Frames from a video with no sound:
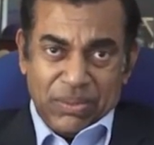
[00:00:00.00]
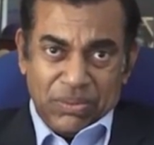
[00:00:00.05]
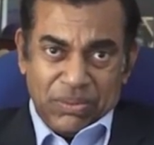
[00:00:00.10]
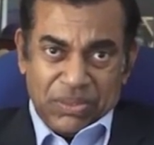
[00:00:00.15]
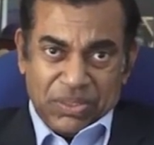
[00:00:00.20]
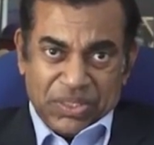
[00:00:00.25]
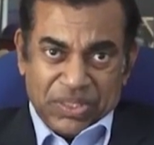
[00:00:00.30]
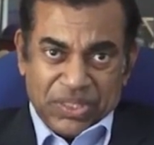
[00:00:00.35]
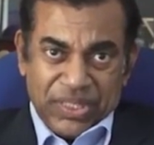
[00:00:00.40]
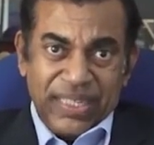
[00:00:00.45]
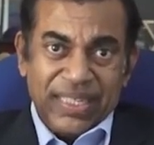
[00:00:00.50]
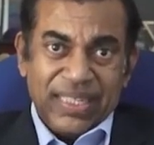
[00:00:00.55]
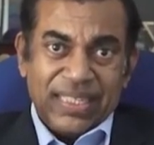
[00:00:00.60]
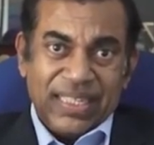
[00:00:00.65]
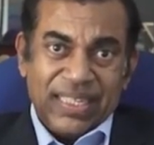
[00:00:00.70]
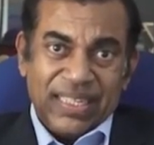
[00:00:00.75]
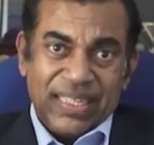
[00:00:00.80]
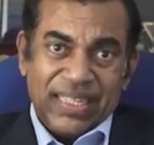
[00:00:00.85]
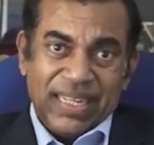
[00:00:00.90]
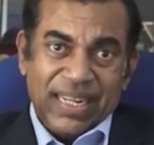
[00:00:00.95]
to
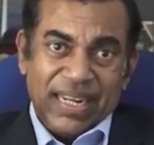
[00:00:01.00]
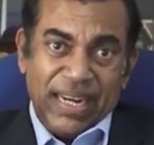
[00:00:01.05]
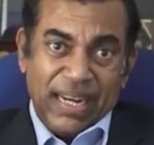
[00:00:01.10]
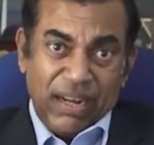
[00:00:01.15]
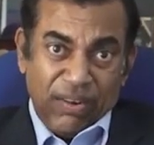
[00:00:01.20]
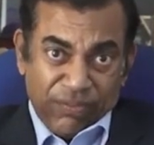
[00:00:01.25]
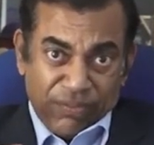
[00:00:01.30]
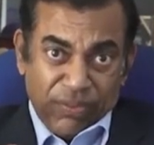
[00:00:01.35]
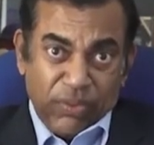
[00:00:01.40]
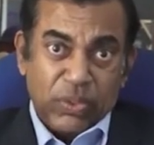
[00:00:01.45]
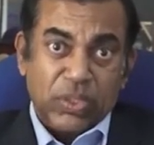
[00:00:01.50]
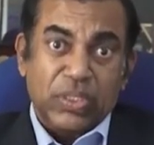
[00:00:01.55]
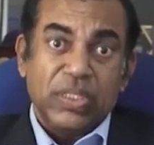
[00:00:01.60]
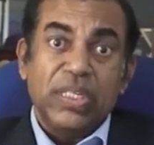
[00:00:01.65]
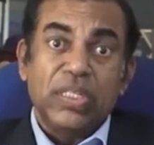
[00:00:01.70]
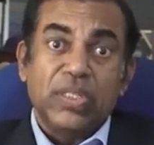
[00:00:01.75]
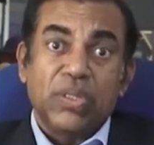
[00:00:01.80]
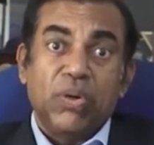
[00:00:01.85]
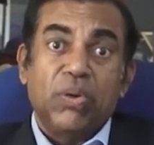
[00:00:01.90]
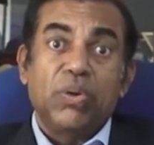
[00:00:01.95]
strict enforce
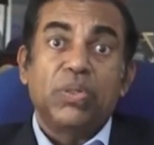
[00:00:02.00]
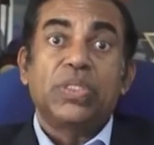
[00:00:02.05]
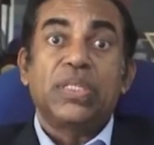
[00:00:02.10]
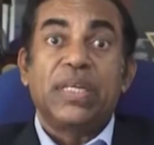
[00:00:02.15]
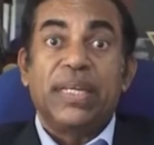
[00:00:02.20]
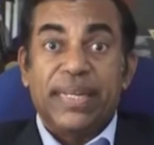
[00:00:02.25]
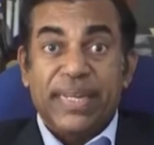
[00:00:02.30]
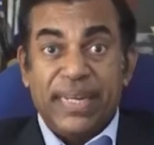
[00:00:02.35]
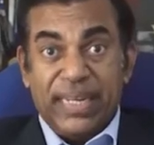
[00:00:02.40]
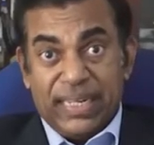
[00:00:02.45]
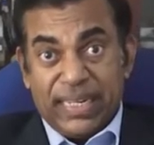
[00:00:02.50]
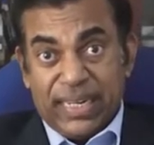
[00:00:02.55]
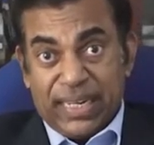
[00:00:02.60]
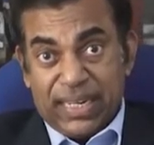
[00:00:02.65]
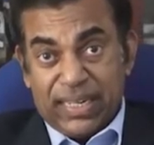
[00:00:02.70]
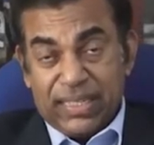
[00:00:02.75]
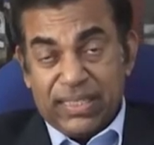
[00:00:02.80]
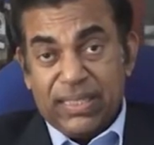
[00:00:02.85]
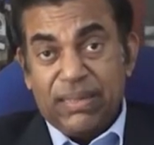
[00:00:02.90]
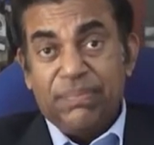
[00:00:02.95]
these laws against
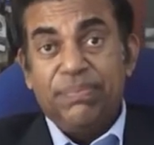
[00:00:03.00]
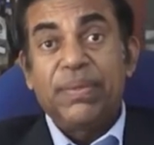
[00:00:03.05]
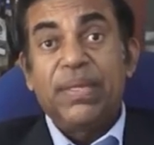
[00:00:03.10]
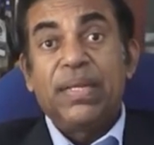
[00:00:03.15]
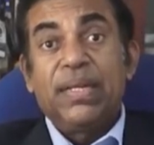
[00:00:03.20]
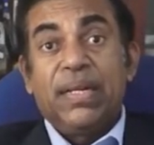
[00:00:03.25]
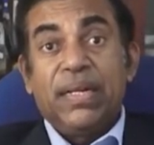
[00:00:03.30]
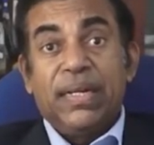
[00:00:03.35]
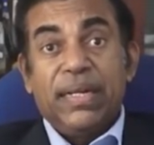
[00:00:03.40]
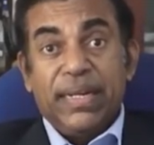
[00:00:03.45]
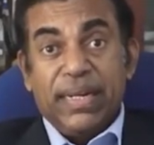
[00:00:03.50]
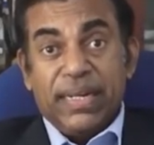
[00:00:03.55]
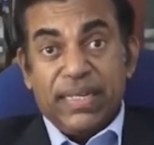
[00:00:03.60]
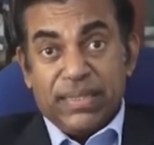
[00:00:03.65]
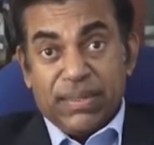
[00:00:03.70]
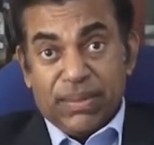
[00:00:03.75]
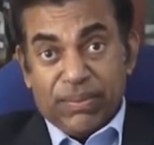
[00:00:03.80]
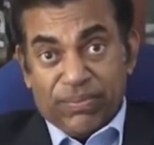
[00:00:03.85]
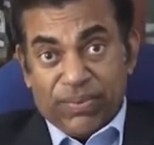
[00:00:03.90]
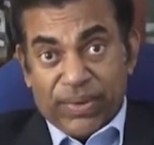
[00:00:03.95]
terrorism,
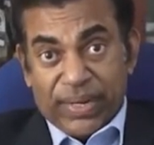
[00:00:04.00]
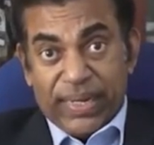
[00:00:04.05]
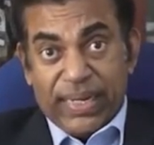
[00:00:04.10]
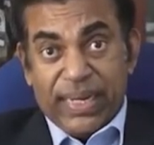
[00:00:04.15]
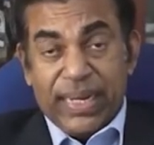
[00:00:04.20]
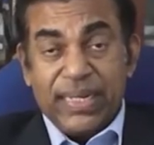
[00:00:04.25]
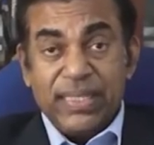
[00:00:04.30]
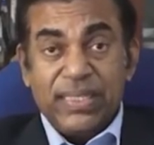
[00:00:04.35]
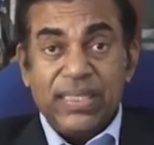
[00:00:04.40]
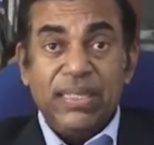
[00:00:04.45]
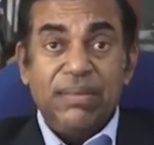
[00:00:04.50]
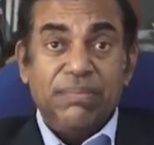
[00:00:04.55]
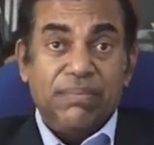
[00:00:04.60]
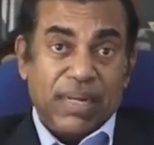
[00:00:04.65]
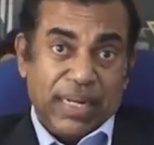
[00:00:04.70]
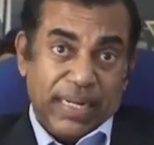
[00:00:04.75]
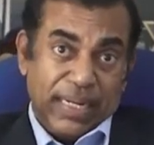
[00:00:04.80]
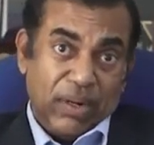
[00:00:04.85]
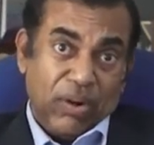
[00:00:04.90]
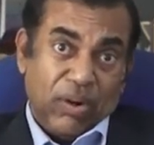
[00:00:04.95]
terrorism financing,
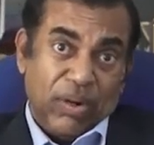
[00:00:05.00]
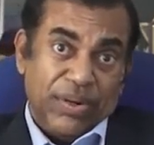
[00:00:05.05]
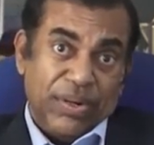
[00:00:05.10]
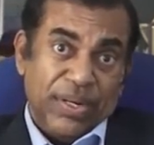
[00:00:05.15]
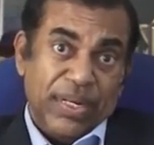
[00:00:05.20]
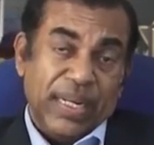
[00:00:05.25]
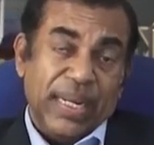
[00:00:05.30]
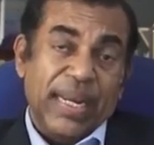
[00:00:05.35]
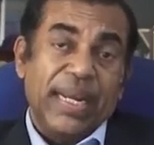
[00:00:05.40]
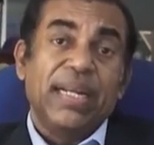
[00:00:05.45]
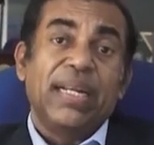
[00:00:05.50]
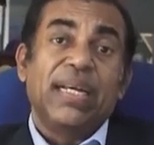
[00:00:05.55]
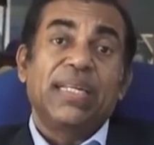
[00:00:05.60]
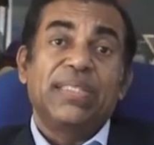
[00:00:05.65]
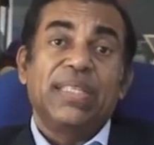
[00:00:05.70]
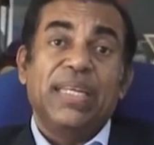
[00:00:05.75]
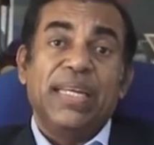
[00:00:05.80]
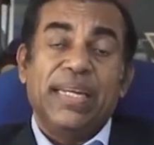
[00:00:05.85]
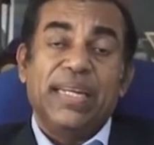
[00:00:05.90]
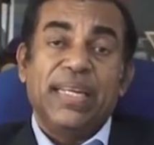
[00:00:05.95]
money laundering, and
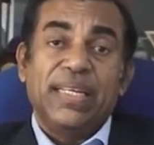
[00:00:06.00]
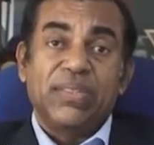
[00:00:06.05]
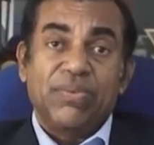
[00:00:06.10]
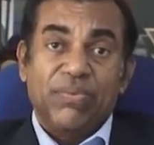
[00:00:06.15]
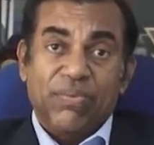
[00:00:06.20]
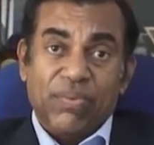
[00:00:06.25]
other areas.